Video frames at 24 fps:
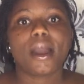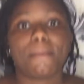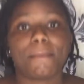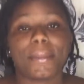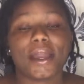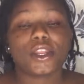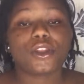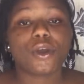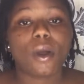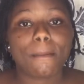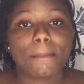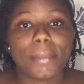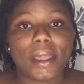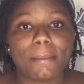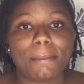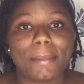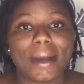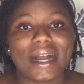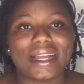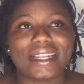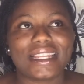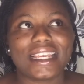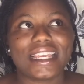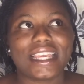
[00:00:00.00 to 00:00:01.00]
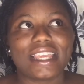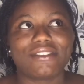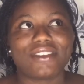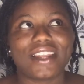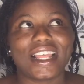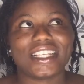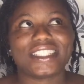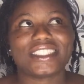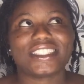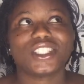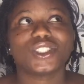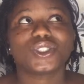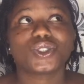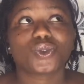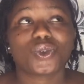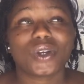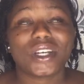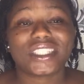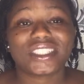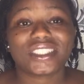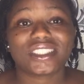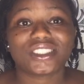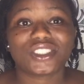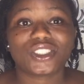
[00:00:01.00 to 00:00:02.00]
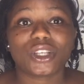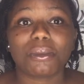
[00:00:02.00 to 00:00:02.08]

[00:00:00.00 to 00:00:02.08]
pen on paper, they give like 6 questions.